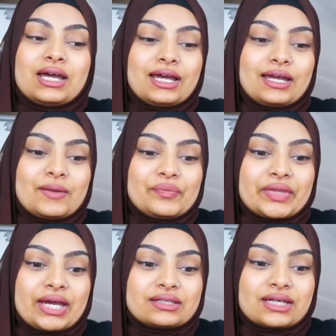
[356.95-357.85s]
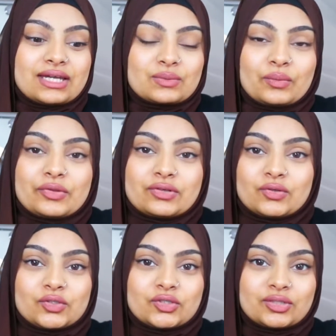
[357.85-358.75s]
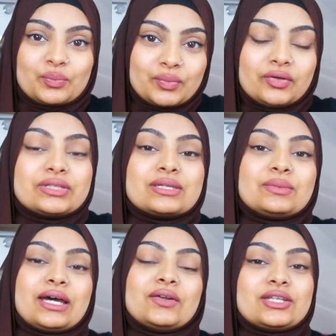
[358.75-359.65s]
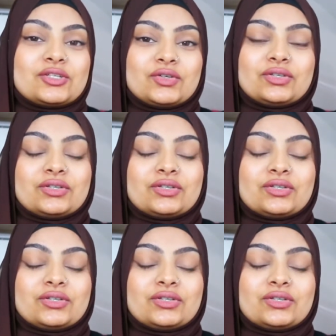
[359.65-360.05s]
I had to ask my mother-in-law to pull the zip down and she couldn't